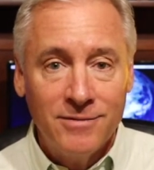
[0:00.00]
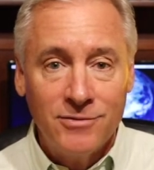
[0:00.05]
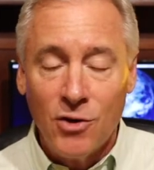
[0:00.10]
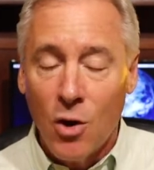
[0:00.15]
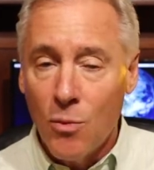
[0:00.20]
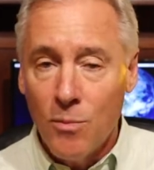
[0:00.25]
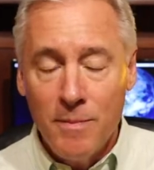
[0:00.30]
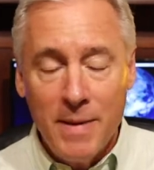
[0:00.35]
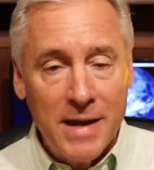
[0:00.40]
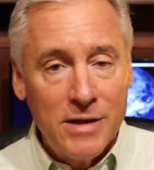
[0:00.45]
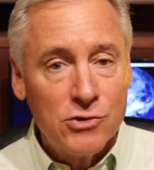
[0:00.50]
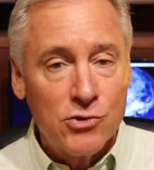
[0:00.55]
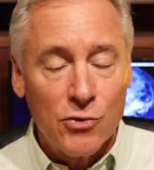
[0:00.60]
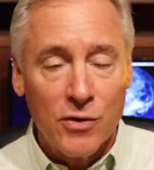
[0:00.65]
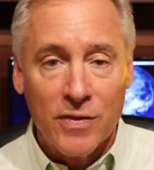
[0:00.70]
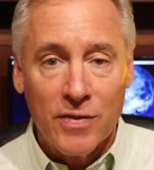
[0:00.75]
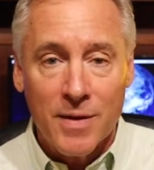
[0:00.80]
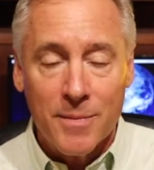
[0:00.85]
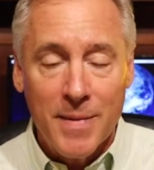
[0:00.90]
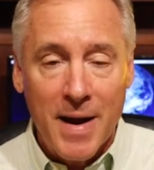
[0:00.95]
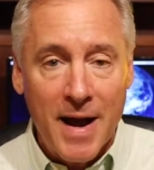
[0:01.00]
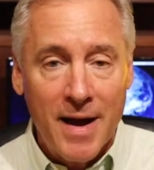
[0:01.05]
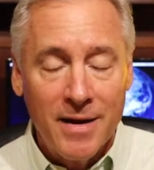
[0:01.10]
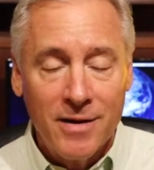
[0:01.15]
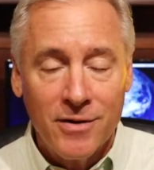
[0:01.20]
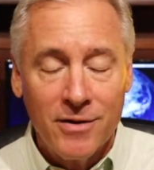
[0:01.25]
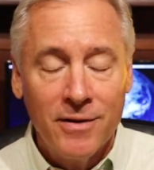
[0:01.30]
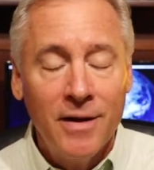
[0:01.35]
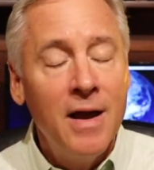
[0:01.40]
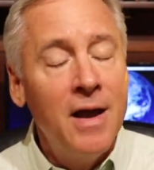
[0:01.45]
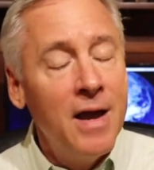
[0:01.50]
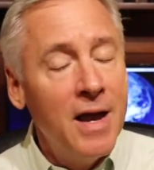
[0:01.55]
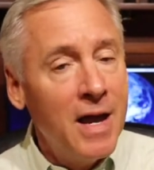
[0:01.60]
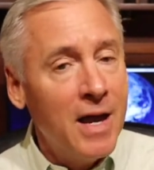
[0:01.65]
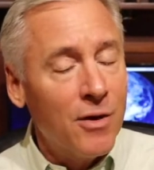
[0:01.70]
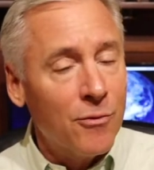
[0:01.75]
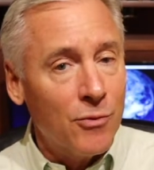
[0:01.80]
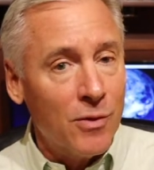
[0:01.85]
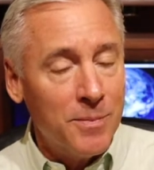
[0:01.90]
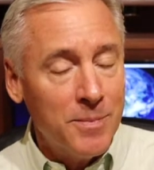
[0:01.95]
Don't major in the minor.
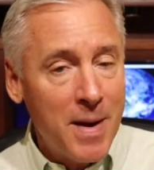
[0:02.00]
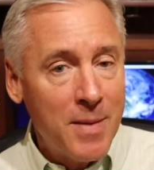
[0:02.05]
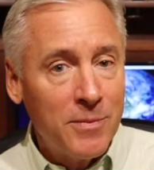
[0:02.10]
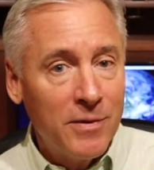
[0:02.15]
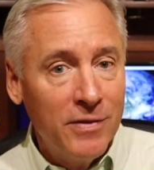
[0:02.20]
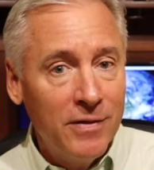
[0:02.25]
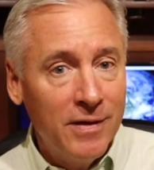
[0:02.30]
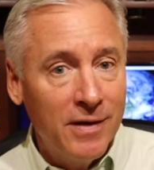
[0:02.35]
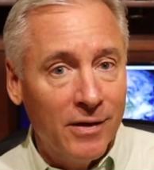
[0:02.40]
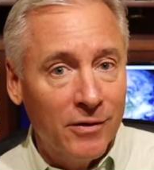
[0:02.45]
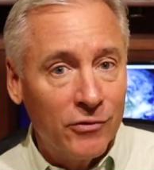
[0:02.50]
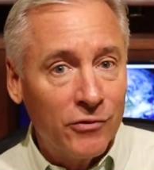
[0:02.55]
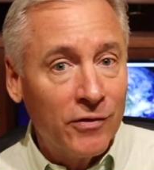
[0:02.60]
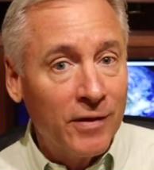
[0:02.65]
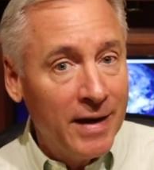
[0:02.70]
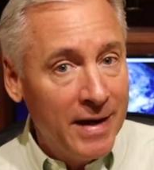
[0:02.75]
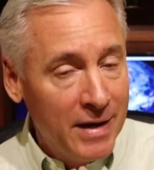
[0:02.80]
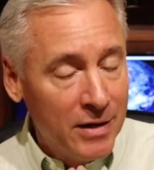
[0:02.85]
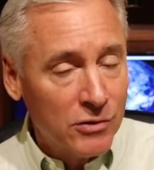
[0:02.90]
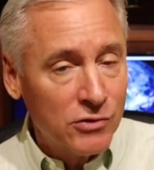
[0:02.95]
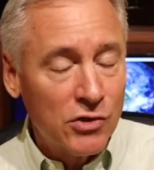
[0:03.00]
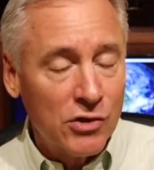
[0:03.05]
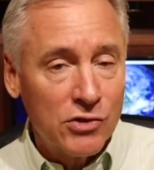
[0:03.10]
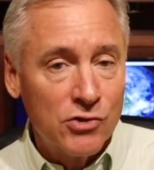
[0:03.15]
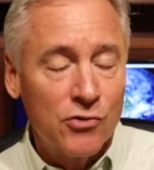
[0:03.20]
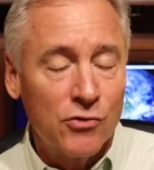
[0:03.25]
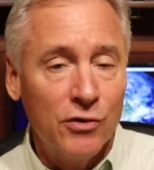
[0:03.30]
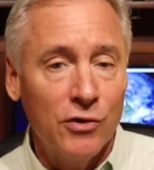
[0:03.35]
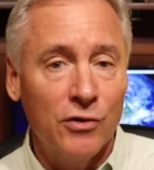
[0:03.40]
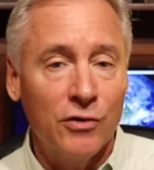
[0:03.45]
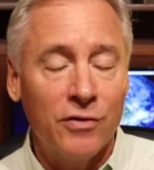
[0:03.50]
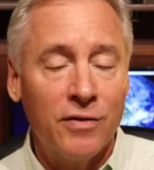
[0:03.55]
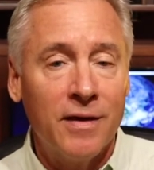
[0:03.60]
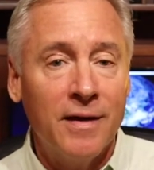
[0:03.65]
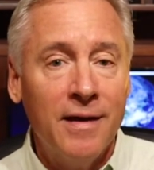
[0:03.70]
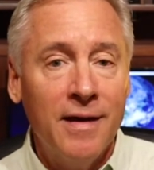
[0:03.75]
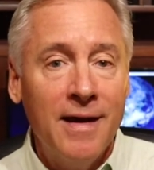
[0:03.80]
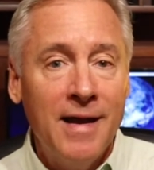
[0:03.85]
And remember this, here's the truth.